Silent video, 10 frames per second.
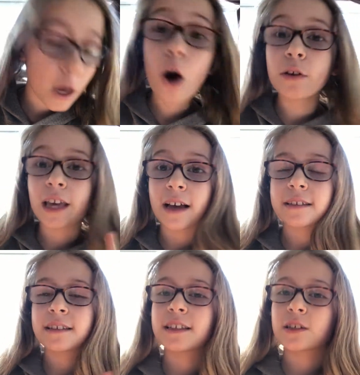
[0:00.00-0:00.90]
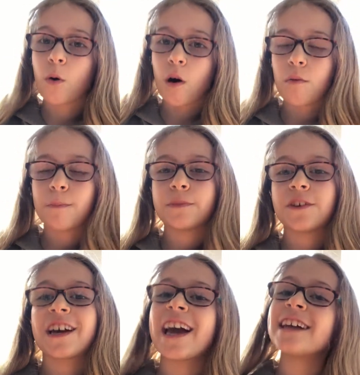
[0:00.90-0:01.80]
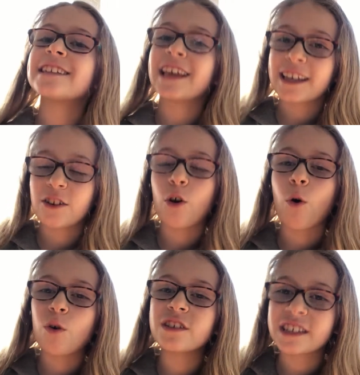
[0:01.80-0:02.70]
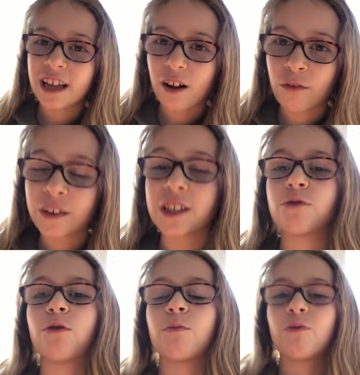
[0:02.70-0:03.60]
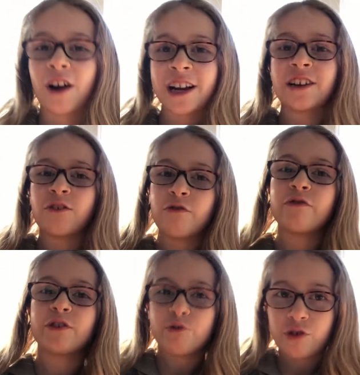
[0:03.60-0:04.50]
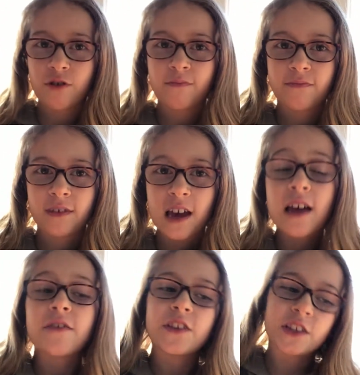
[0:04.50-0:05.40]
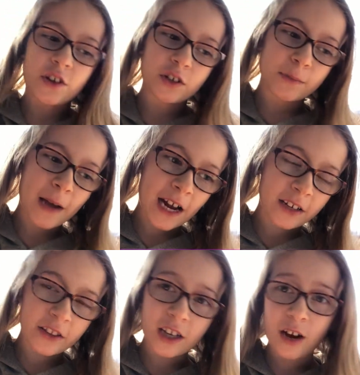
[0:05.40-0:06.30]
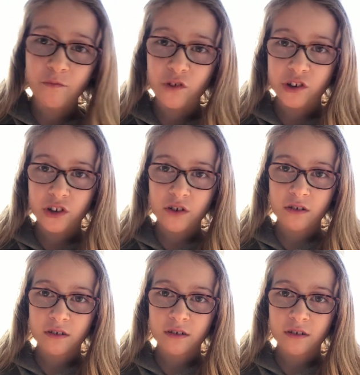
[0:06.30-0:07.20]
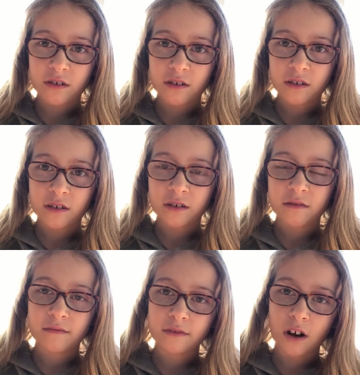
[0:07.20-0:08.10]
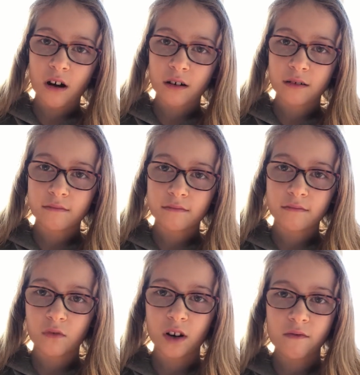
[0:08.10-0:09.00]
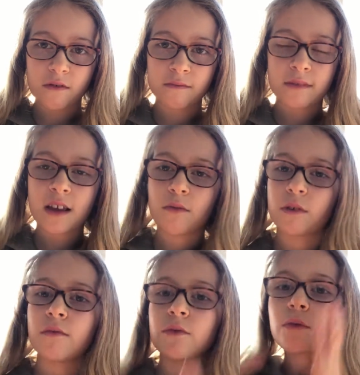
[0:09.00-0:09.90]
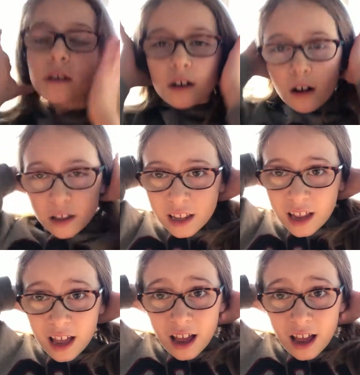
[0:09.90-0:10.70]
Oh yes, this quote. You can't take your old self into a bright new future. This goes back to the comfort zone talk, whatever you want to call it.